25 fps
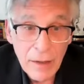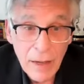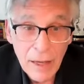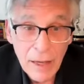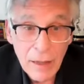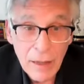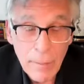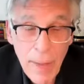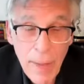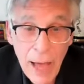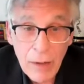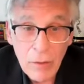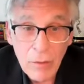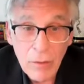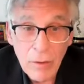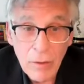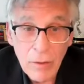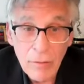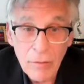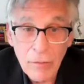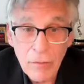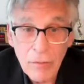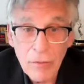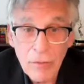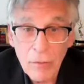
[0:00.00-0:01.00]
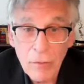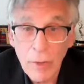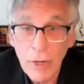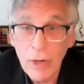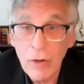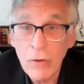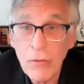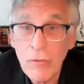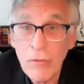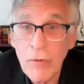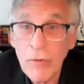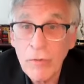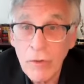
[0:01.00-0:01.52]
in a matter of
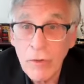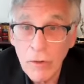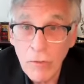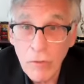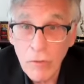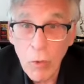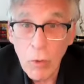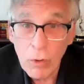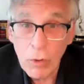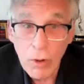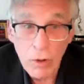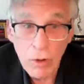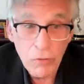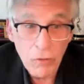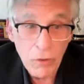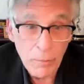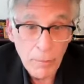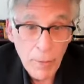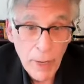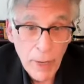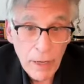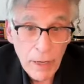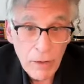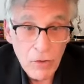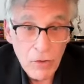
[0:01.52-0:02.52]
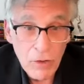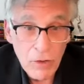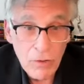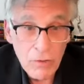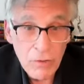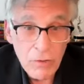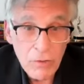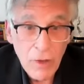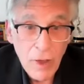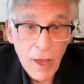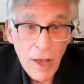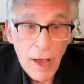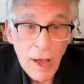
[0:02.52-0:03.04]
350, 400 pages,